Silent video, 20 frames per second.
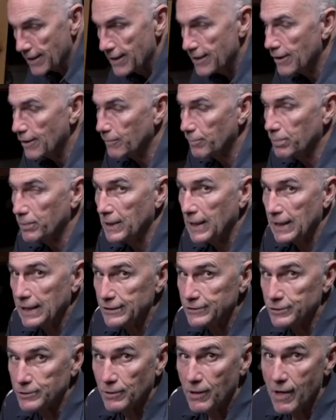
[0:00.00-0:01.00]
They're plenty
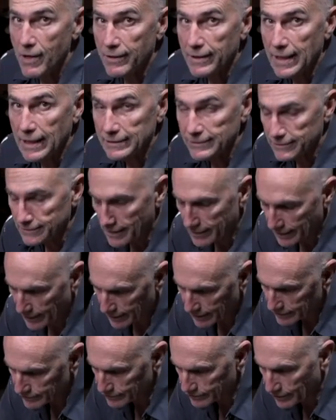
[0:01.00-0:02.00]
strong. That's not the
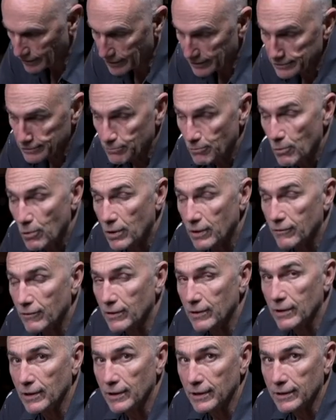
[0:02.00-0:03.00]
concern. It's more of a
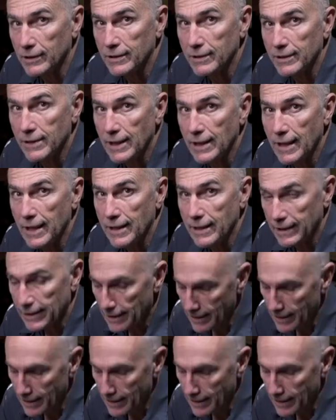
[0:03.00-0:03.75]
look than anything